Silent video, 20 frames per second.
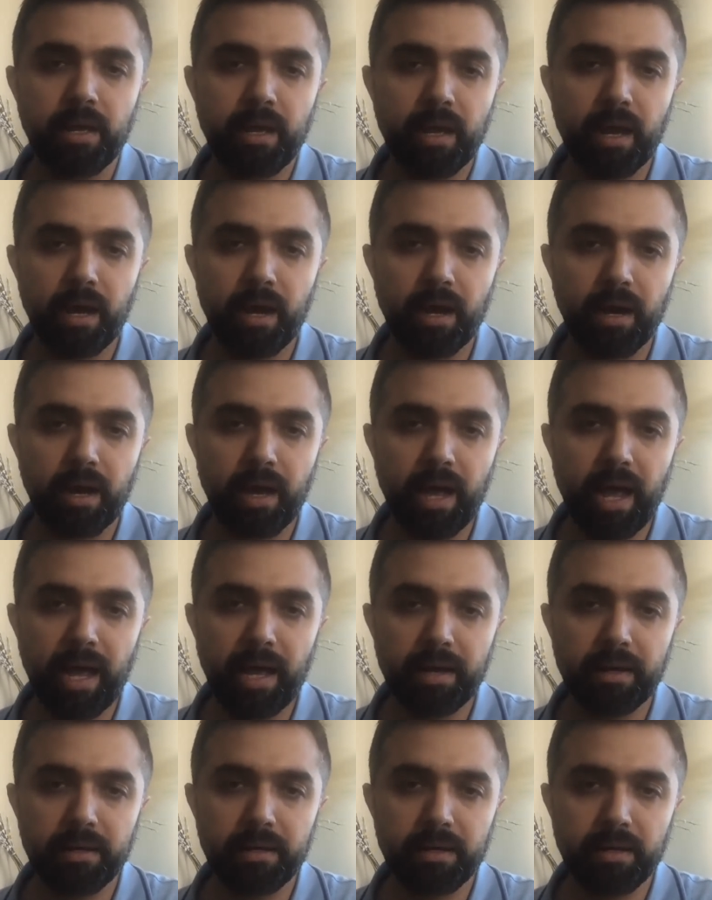
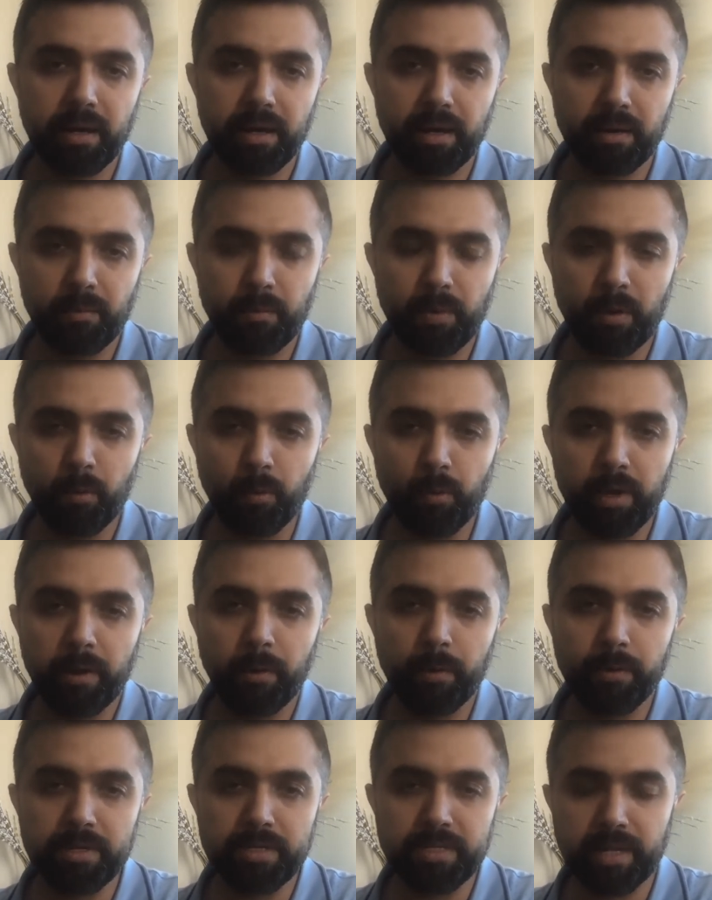And we're only
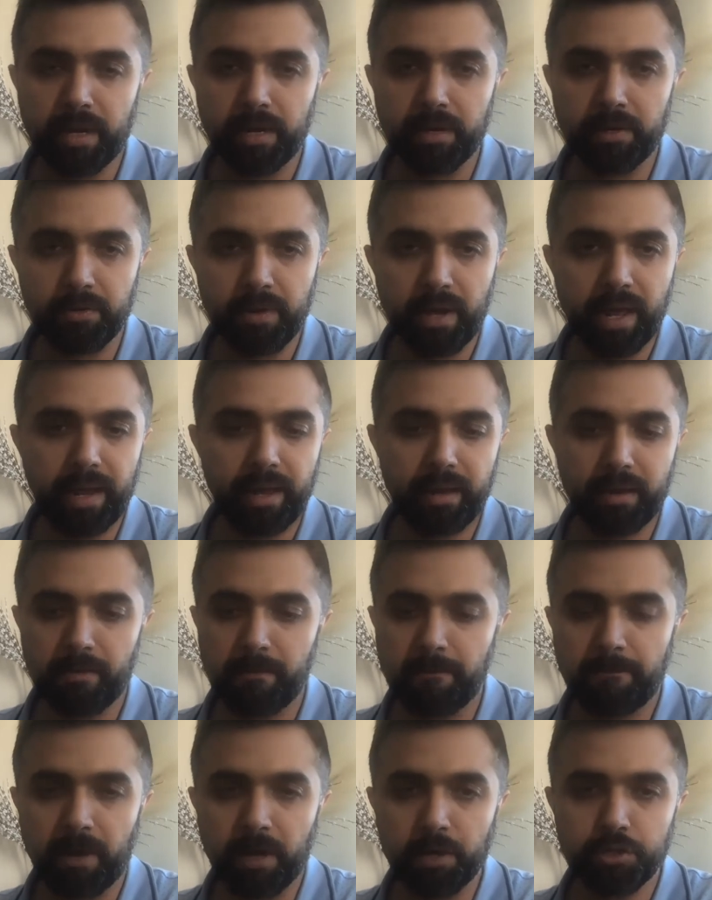going to sell to like
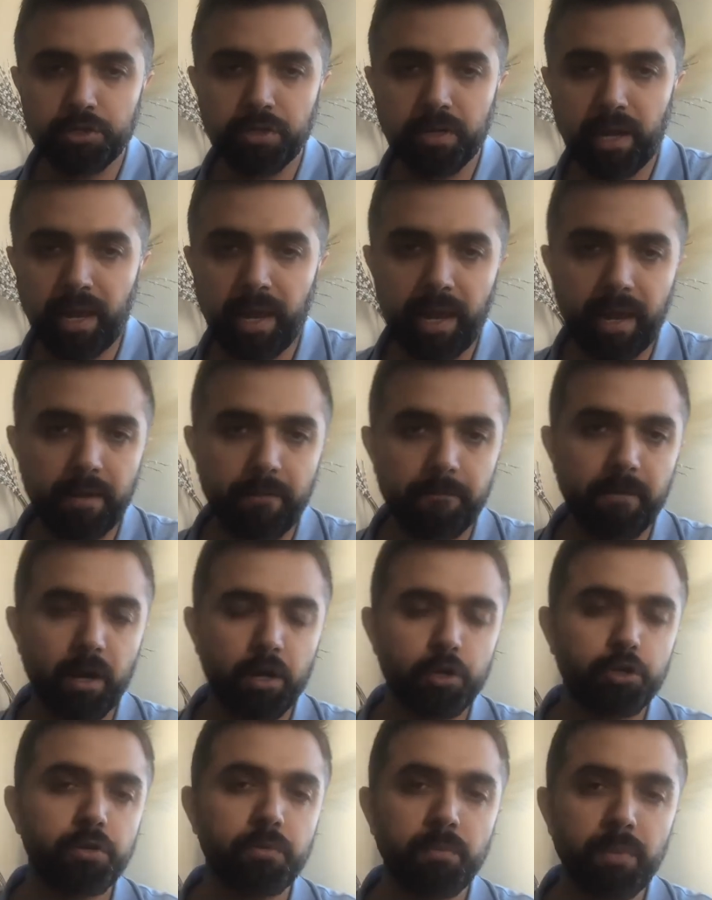function A and
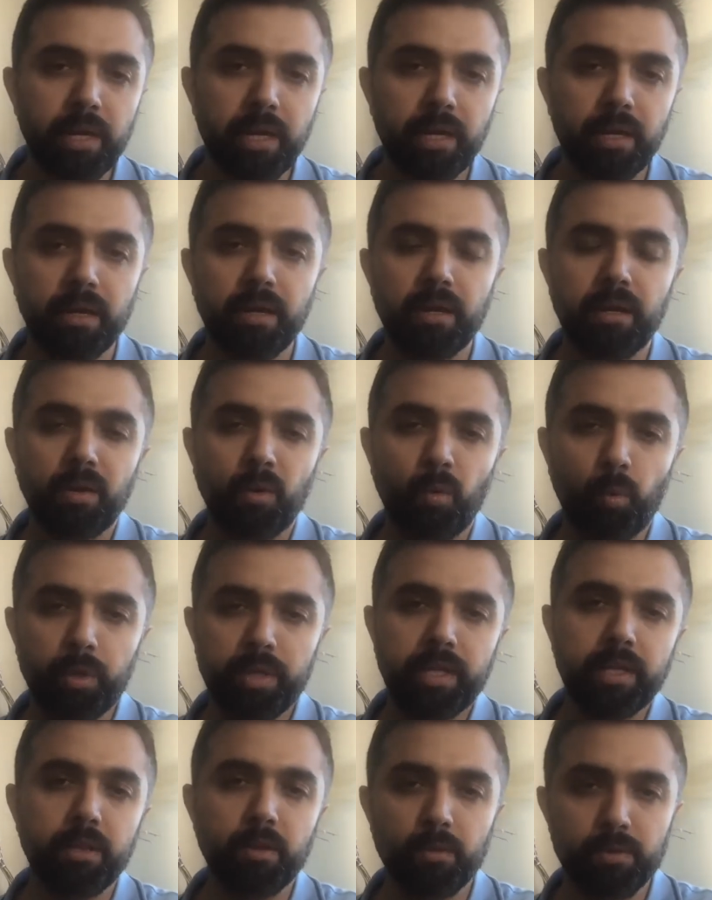function B
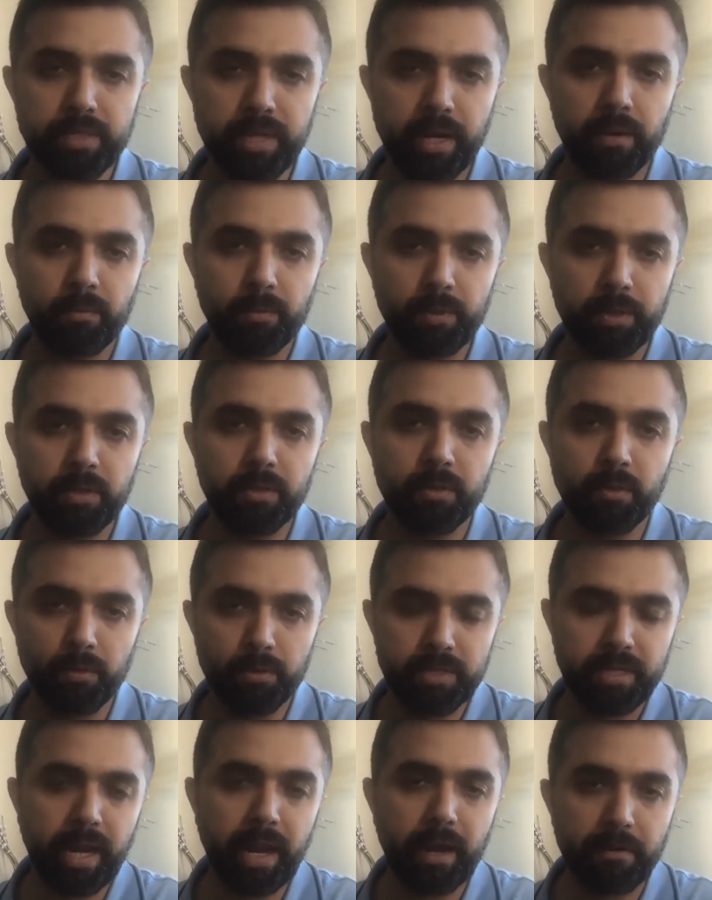within
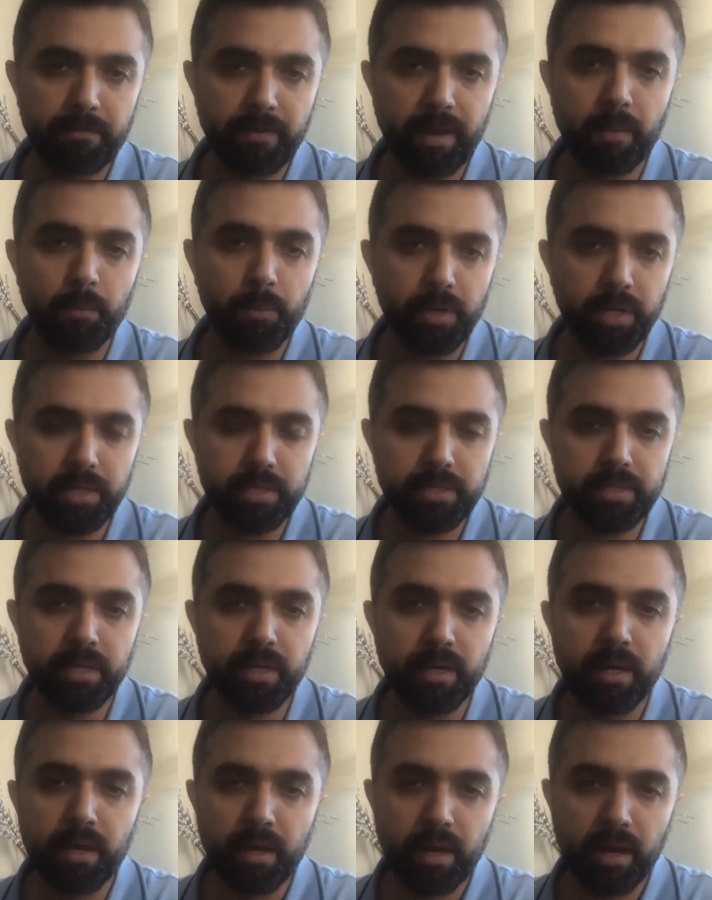those kind of companies,
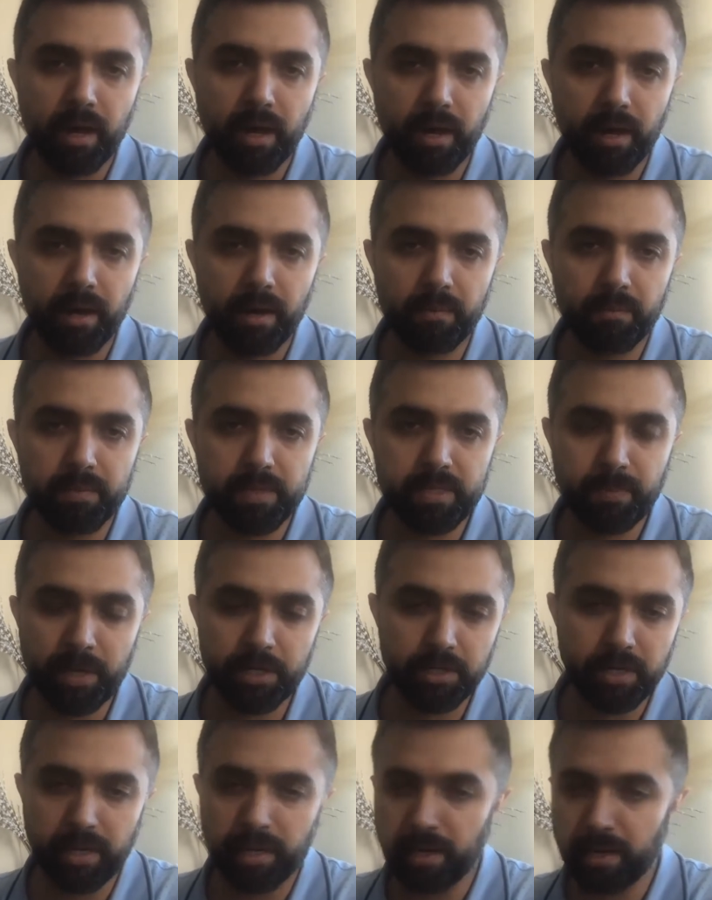
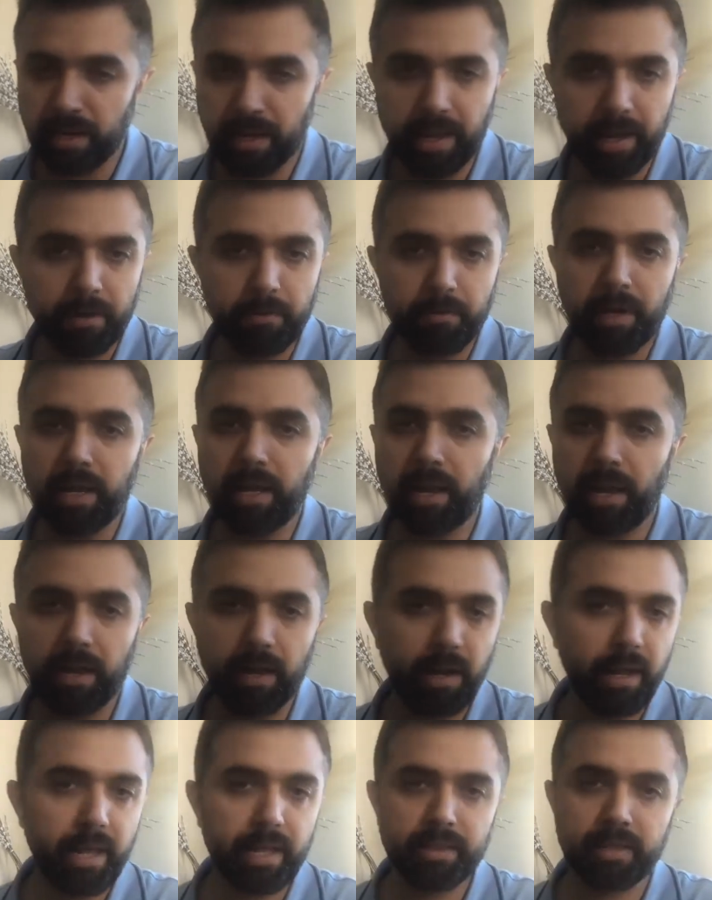especially in like
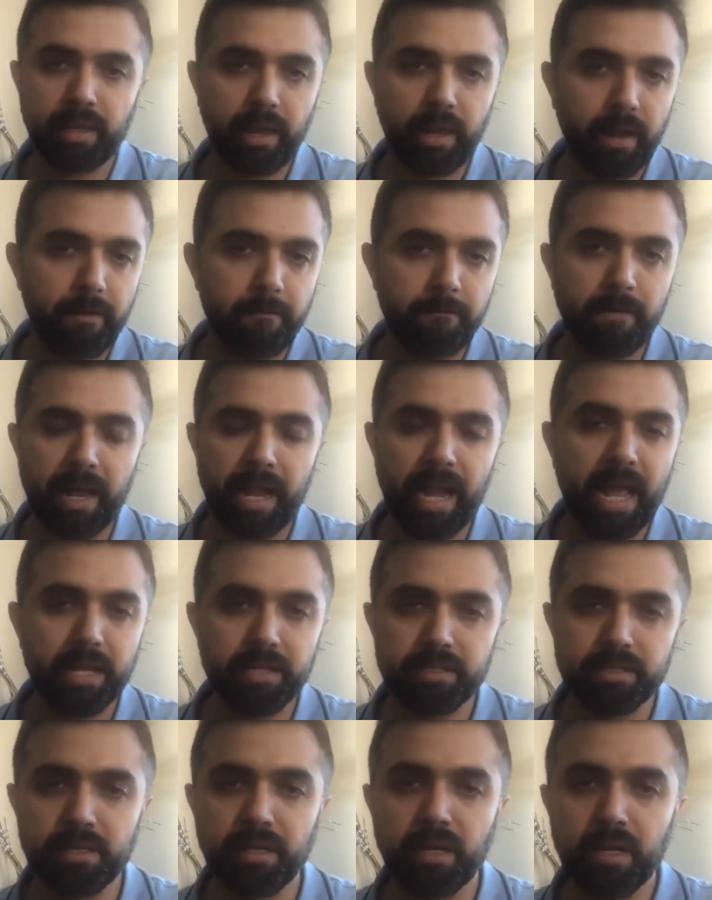retail, healthcare, and
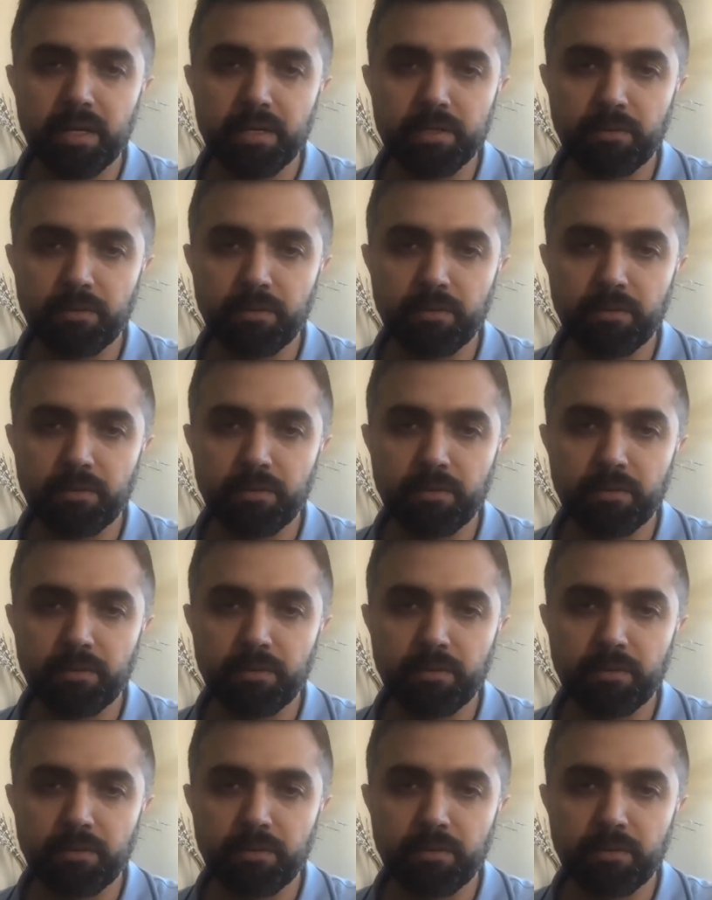finance.